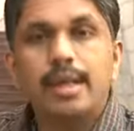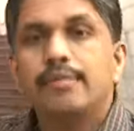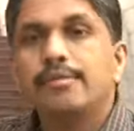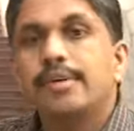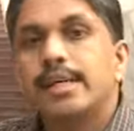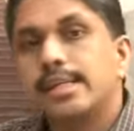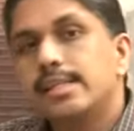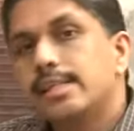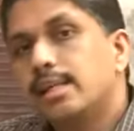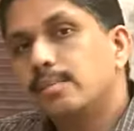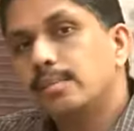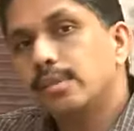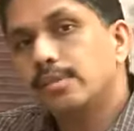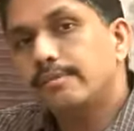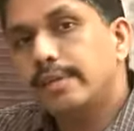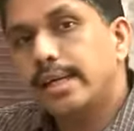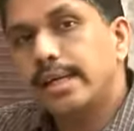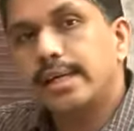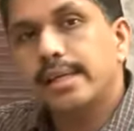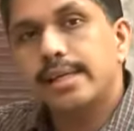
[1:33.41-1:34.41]
For example,
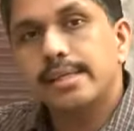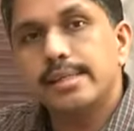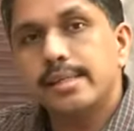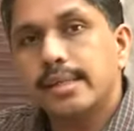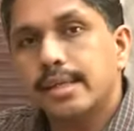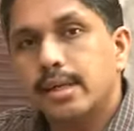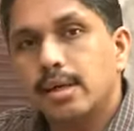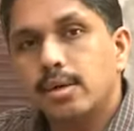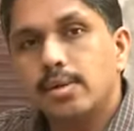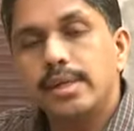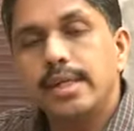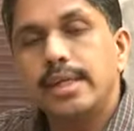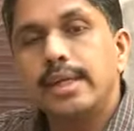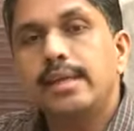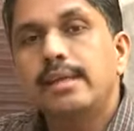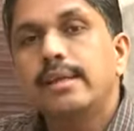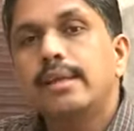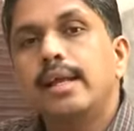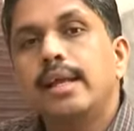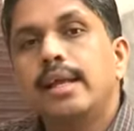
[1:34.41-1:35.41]
finance,
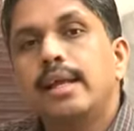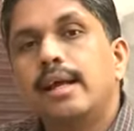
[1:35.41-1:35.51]
accounting,